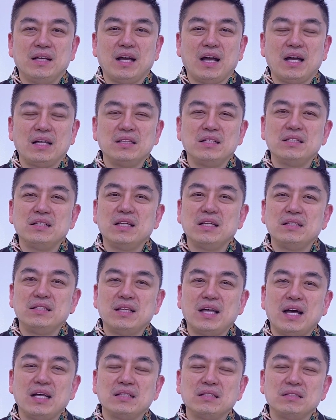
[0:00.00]
other than
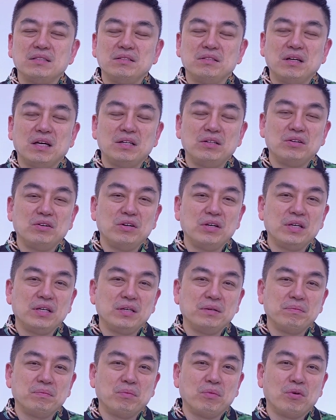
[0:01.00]
that,
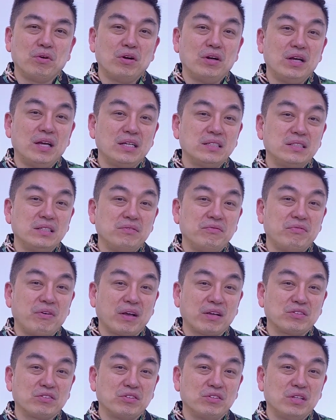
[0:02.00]
more or less
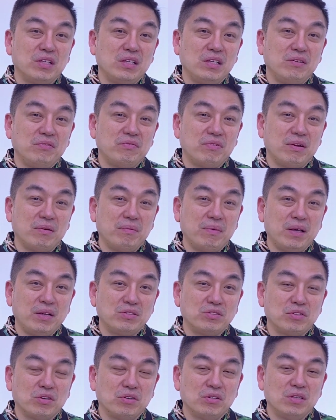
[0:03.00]
infection and
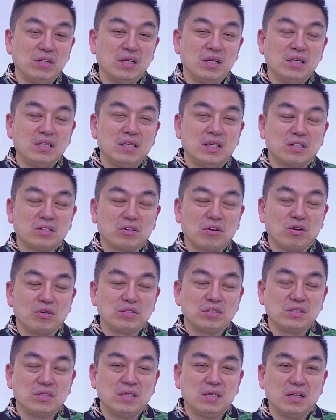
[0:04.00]
inflammation that
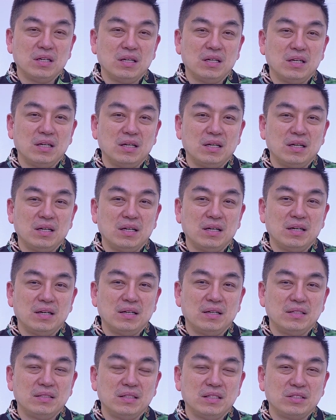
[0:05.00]
caused the
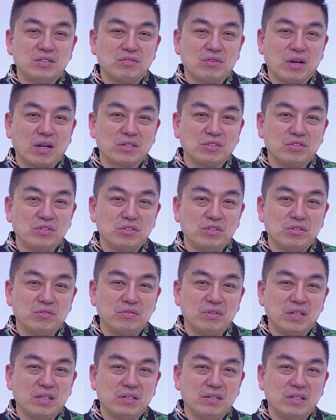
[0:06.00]
destruction
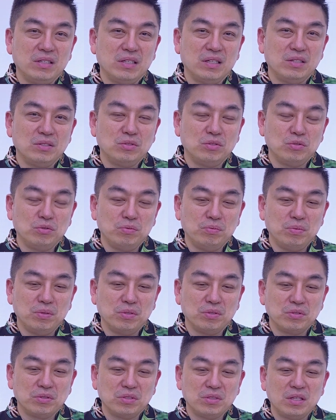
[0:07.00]
of the renal
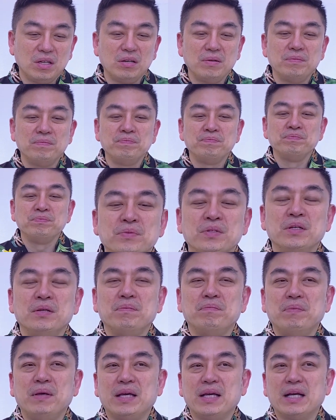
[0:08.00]
tubules, no?
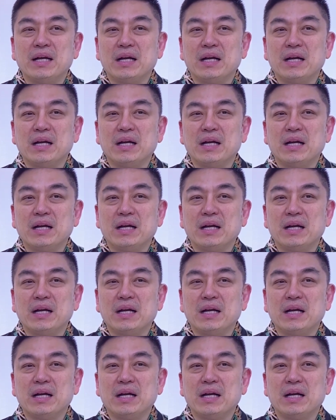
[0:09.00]
May